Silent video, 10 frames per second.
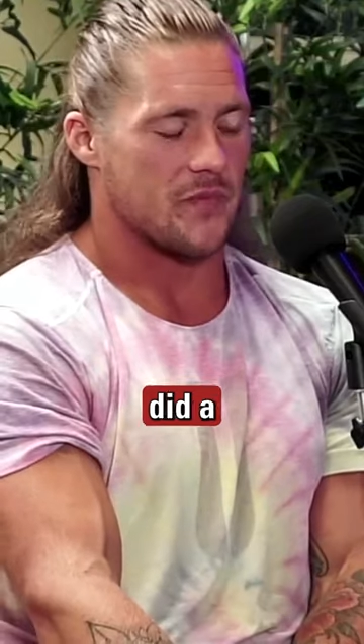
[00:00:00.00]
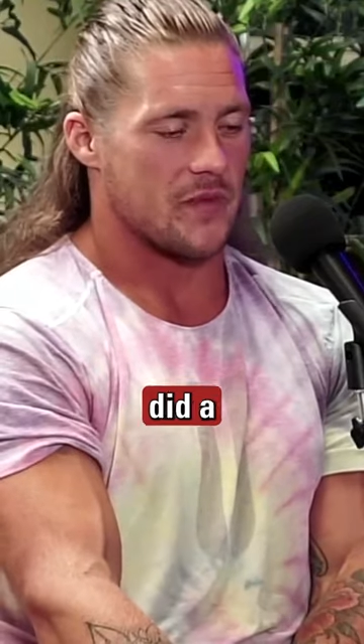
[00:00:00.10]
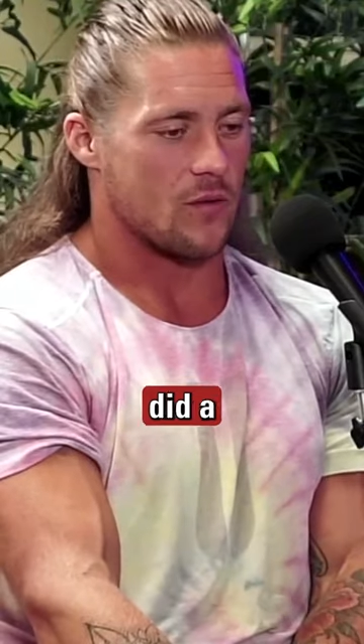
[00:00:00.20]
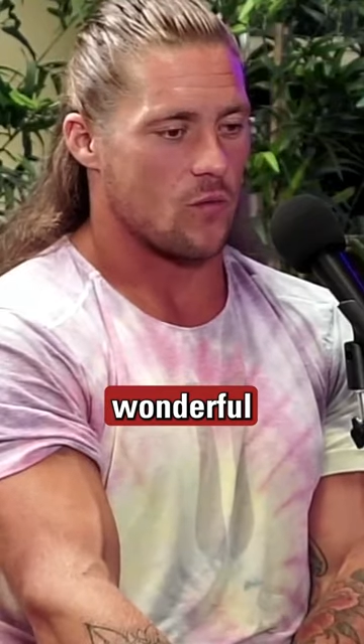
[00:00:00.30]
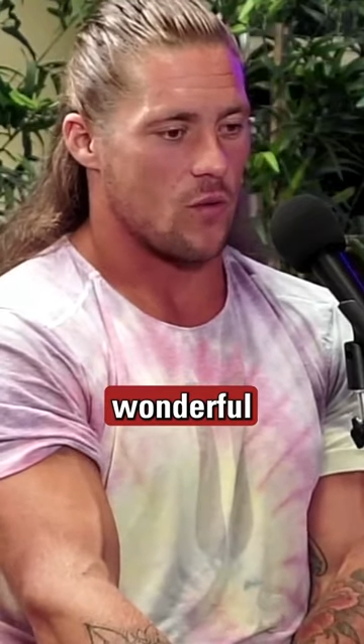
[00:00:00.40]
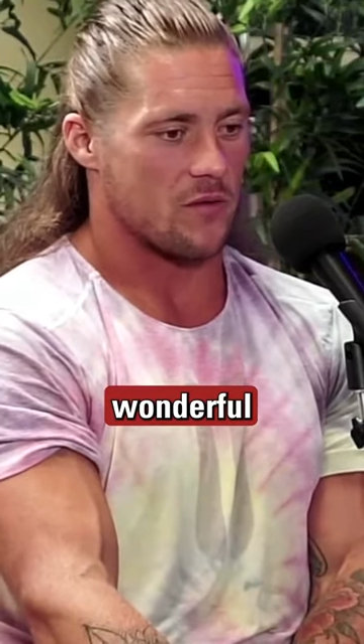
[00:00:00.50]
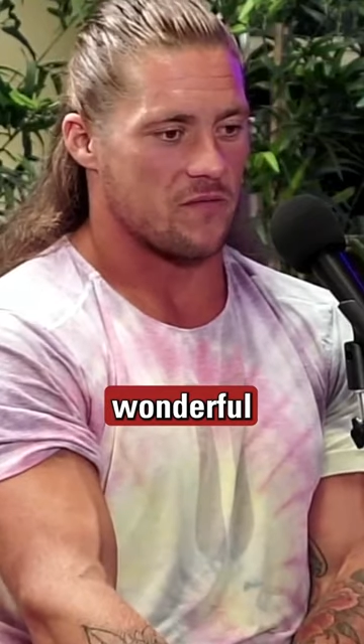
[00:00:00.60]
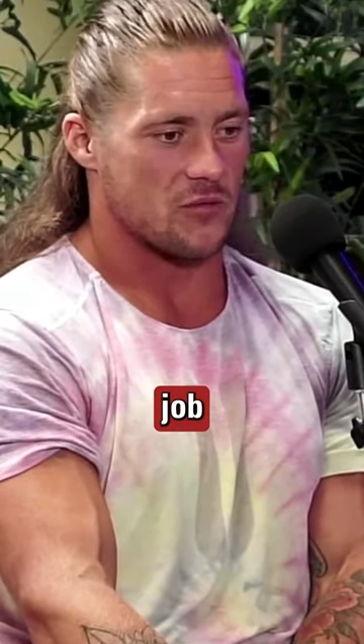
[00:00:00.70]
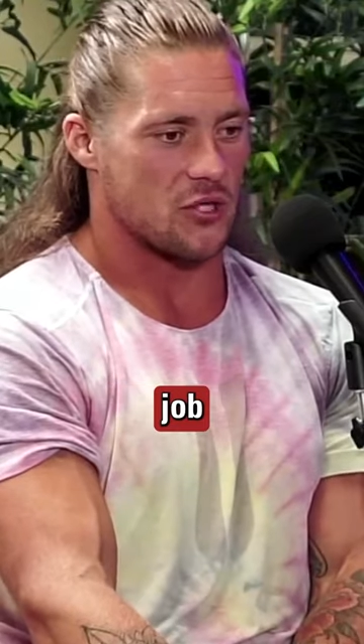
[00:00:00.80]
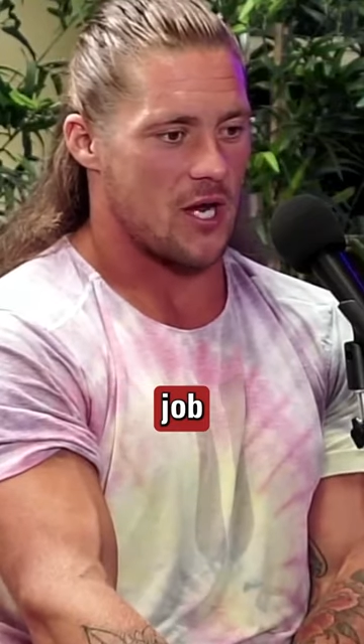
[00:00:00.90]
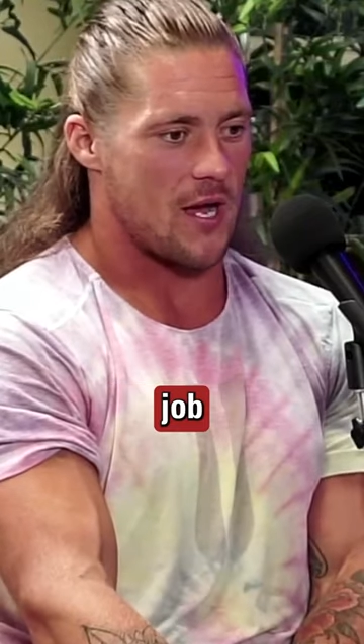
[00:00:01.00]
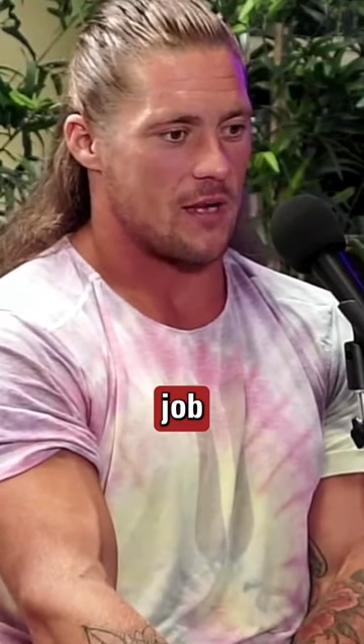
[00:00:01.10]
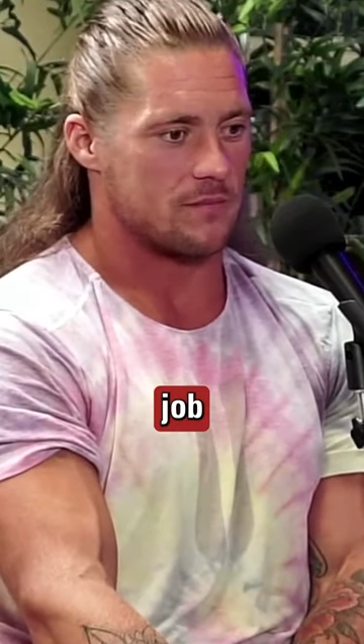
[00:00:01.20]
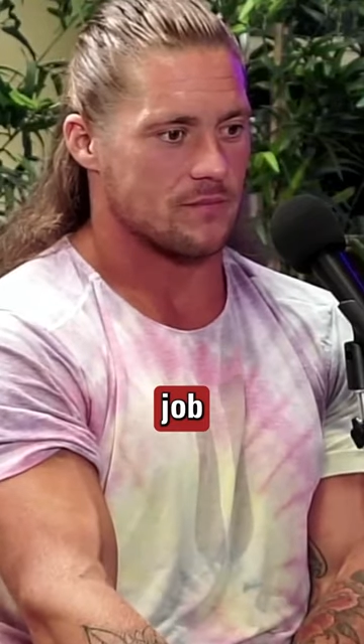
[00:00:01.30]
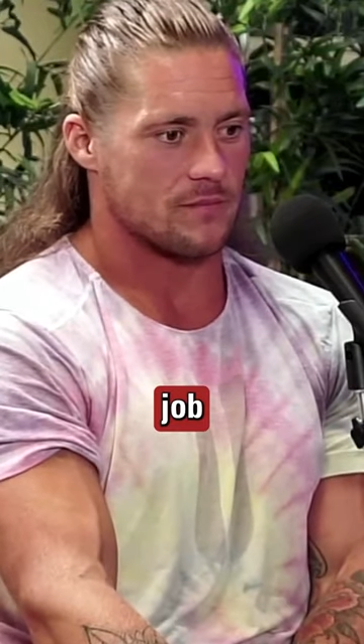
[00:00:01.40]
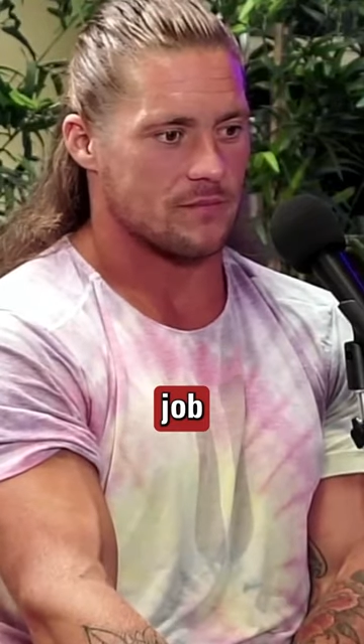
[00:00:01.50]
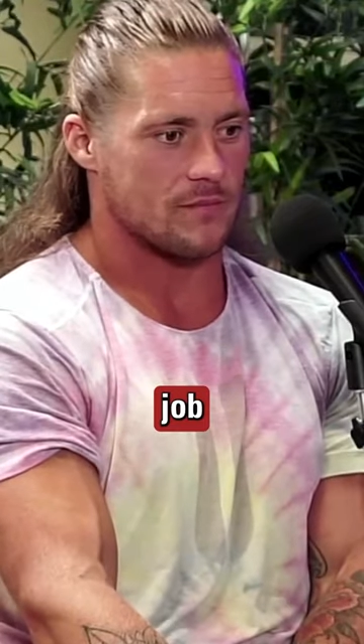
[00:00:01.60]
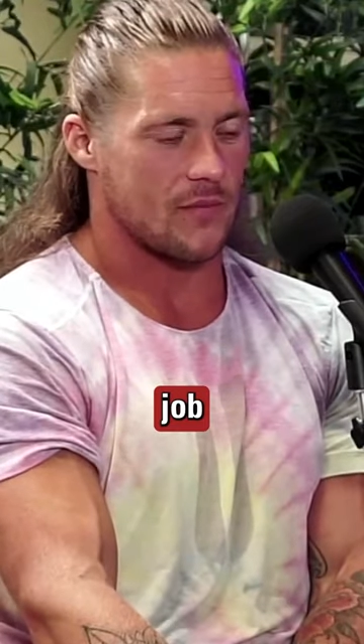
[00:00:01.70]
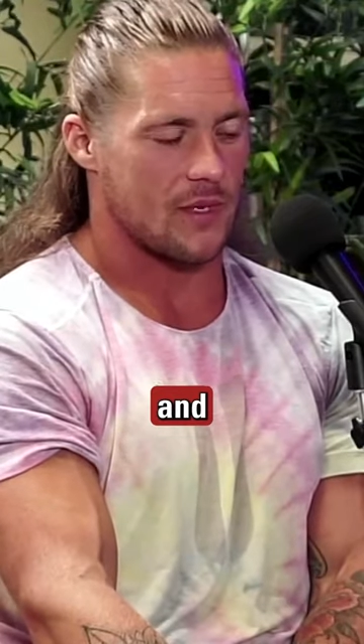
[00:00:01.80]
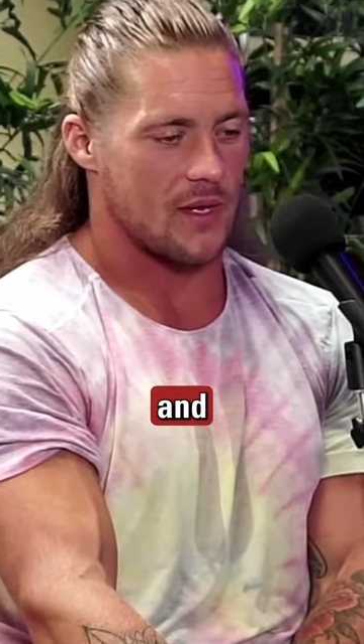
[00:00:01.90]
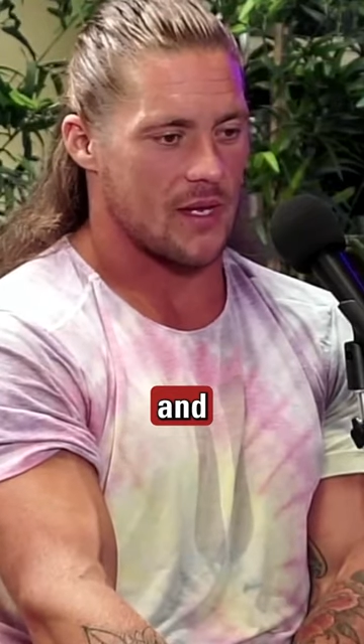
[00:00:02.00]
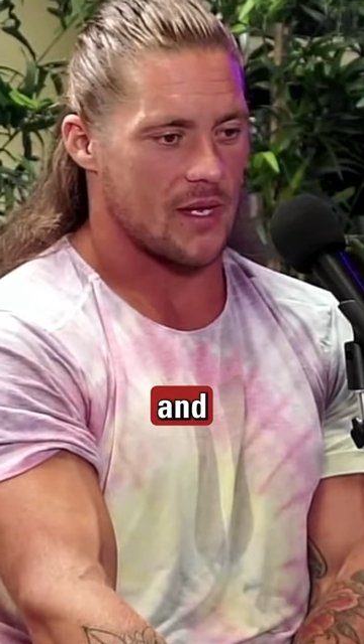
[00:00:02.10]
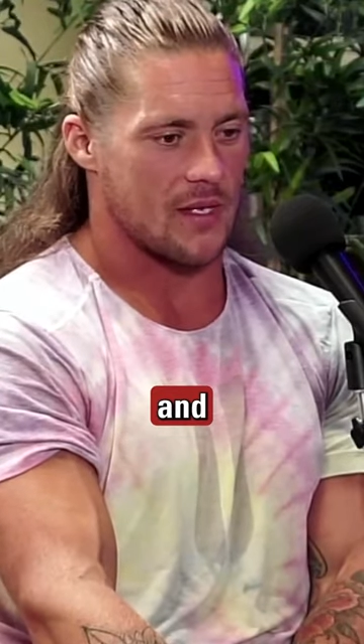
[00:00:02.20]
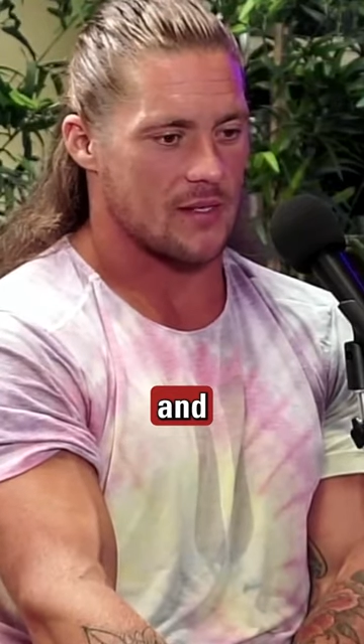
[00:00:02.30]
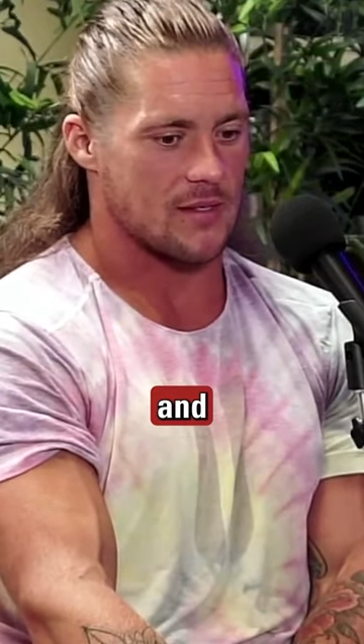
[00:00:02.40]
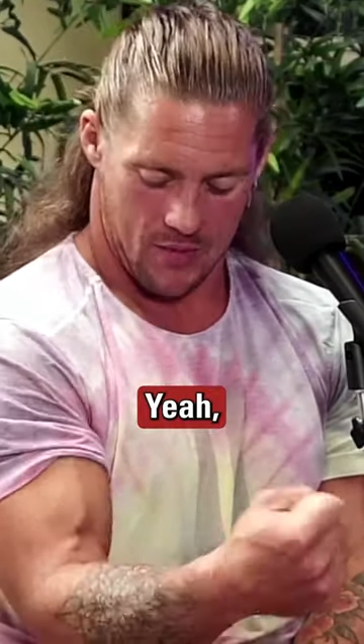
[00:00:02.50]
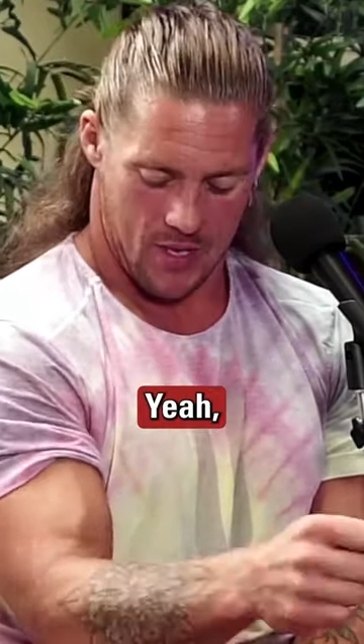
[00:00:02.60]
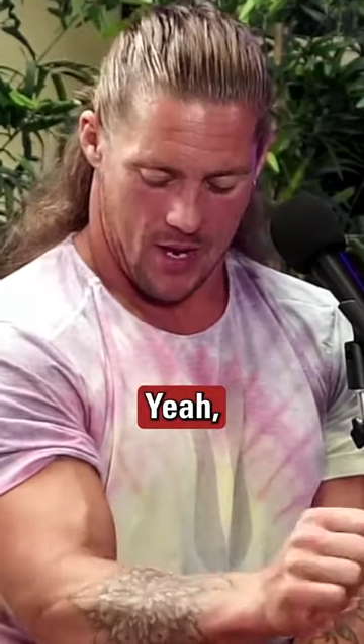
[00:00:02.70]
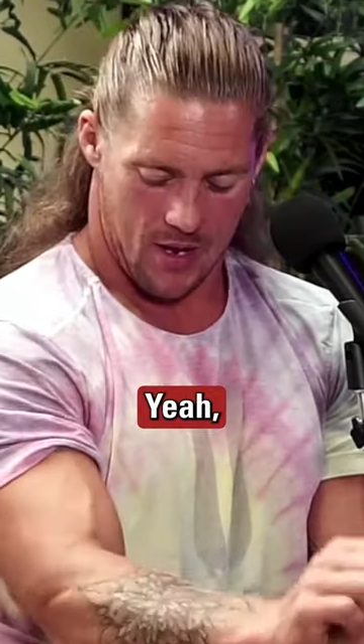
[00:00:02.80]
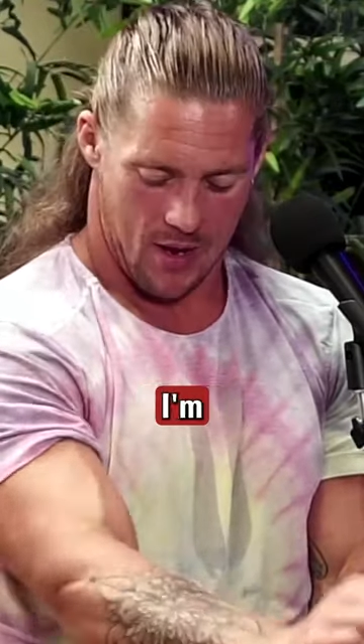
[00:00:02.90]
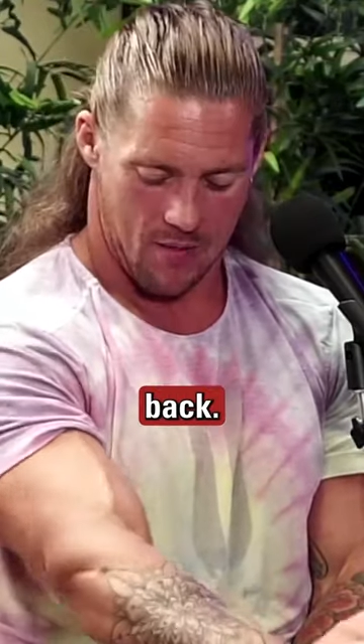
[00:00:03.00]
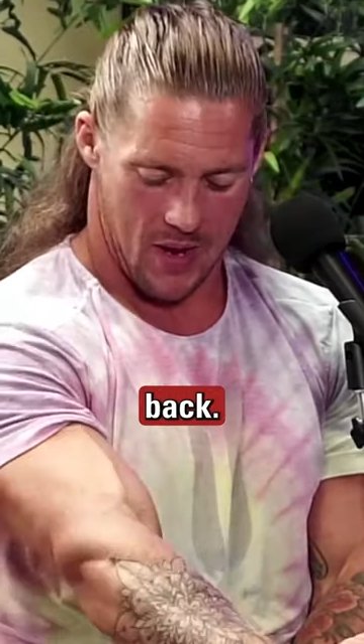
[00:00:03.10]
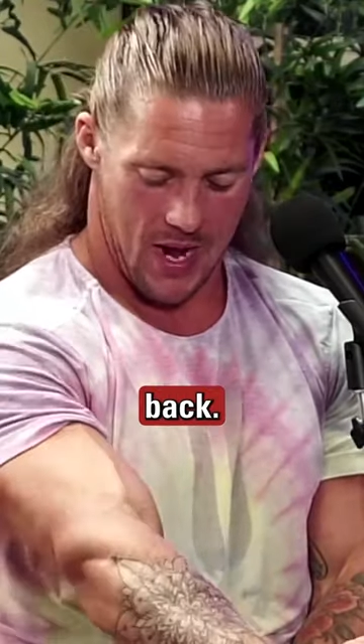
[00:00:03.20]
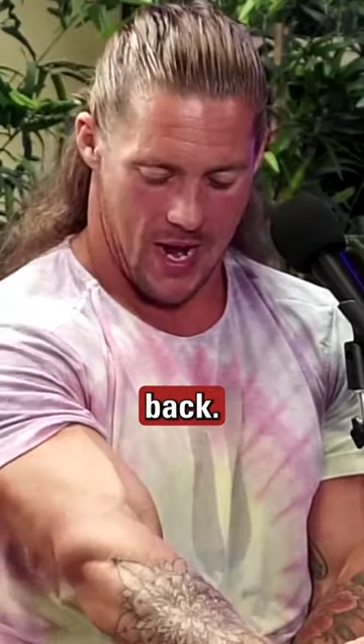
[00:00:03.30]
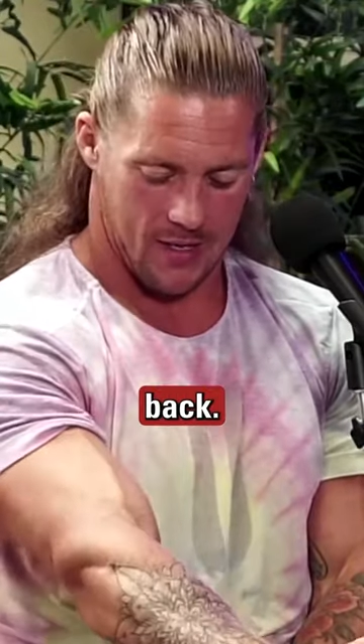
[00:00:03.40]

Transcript: did a wonderful job. And yeah, I'm back.